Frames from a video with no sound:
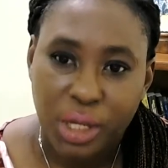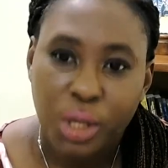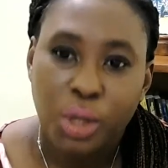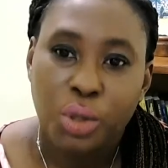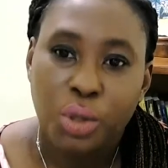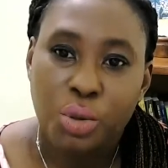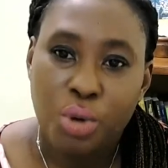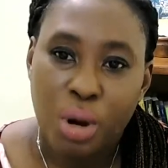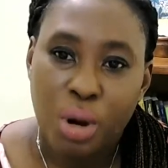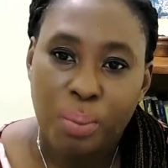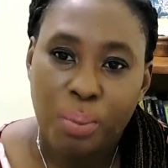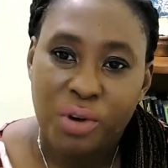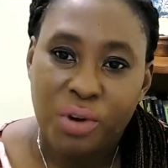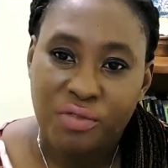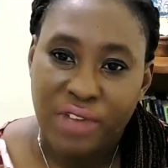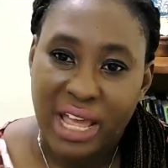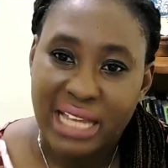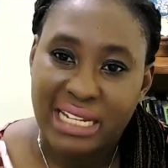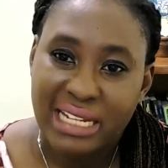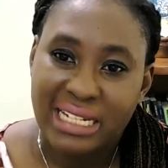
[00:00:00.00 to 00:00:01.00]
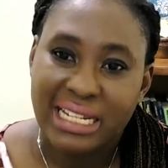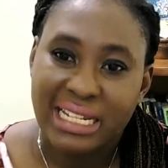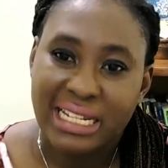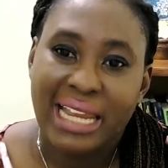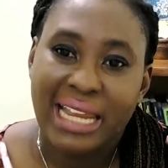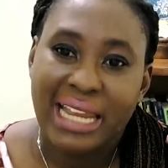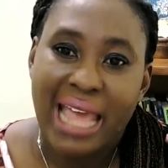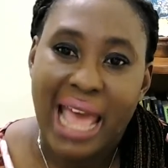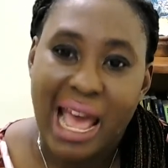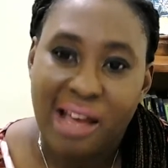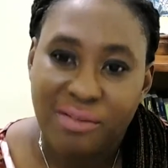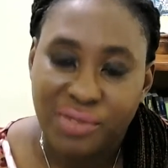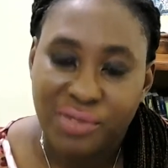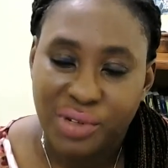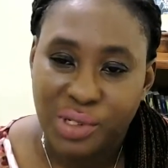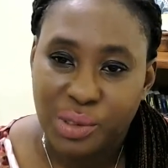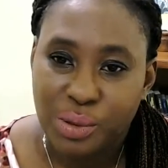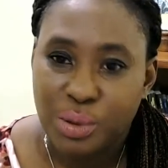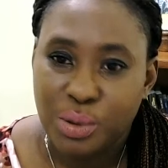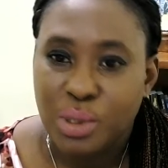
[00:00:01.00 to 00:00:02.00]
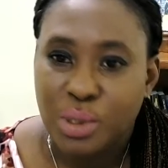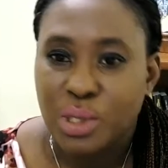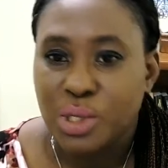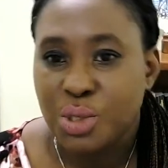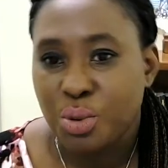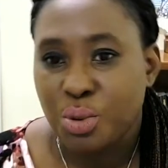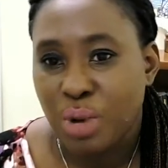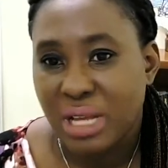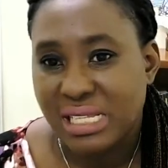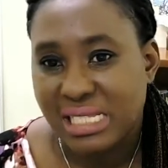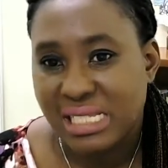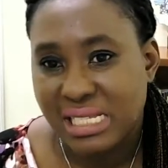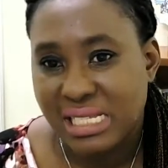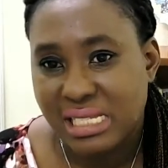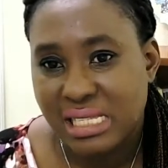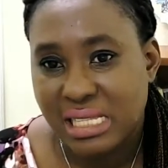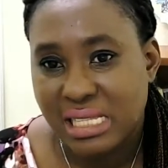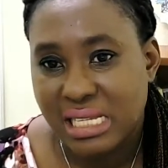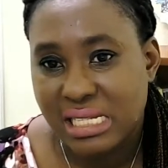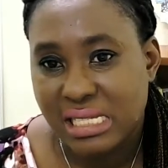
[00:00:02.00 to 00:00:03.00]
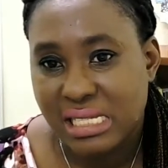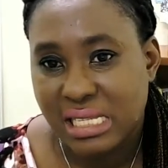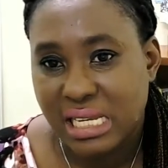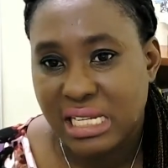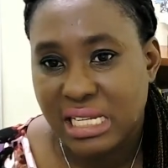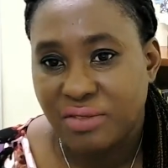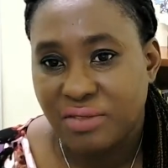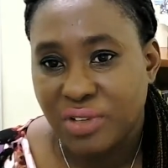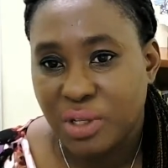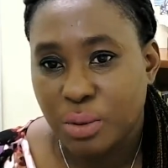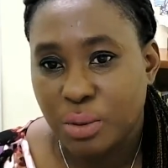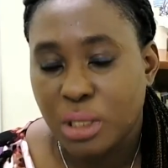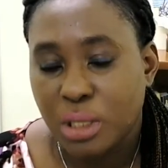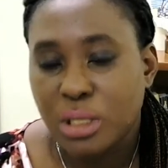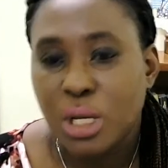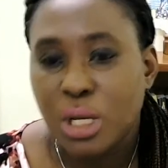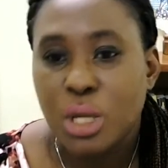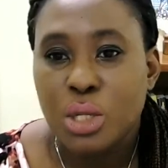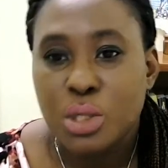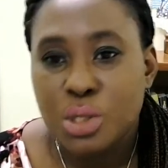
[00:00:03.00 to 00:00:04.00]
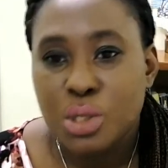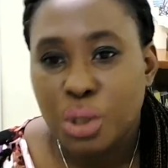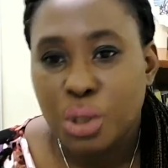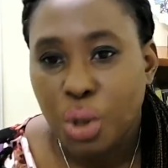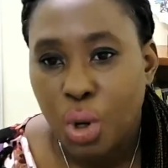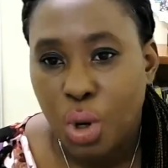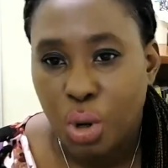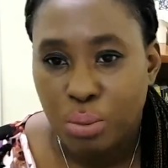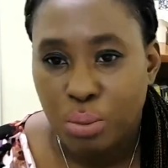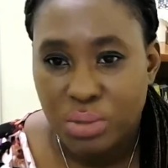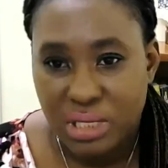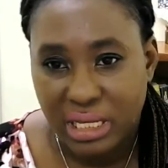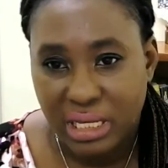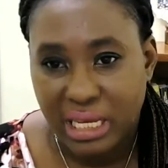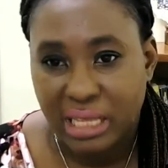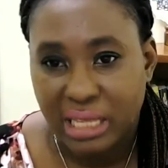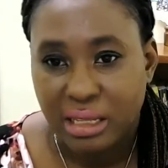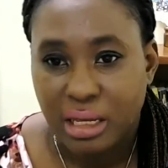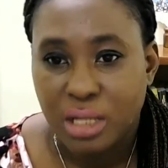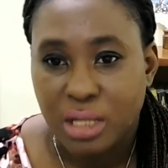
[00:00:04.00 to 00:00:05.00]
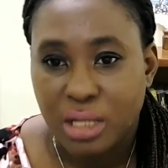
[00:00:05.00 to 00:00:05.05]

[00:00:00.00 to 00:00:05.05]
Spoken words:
you are providing an avenue to assist these individuals to come together,